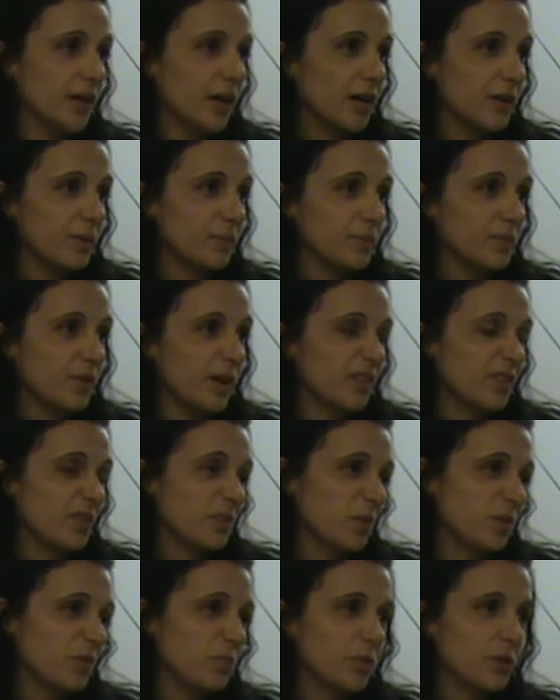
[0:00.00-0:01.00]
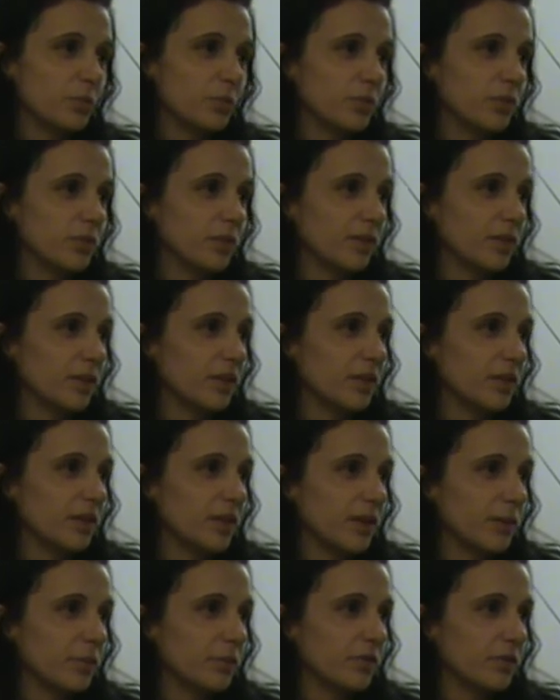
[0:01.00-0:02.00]
I think most people would
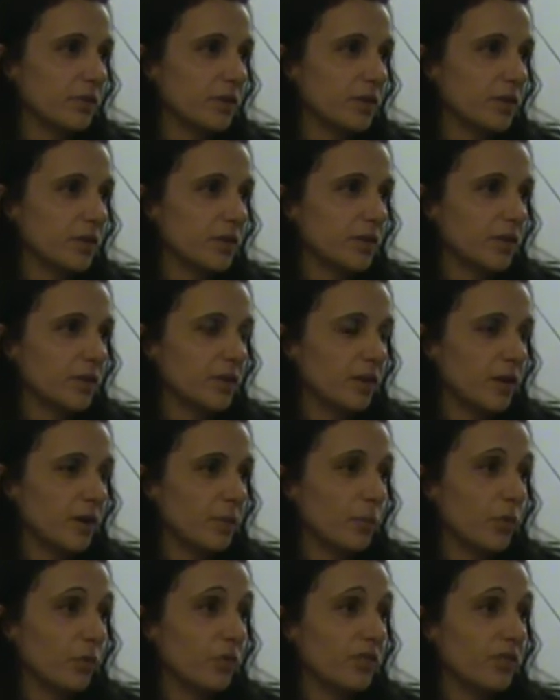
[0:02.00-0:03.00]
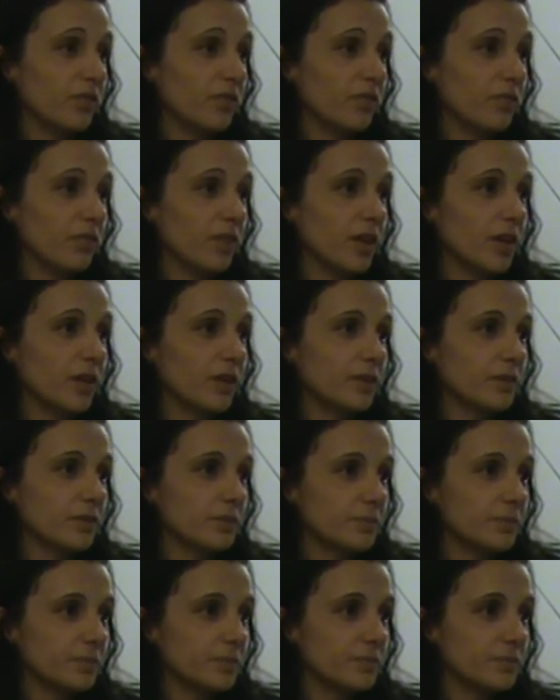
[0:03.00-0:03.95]
think that was a positive thing.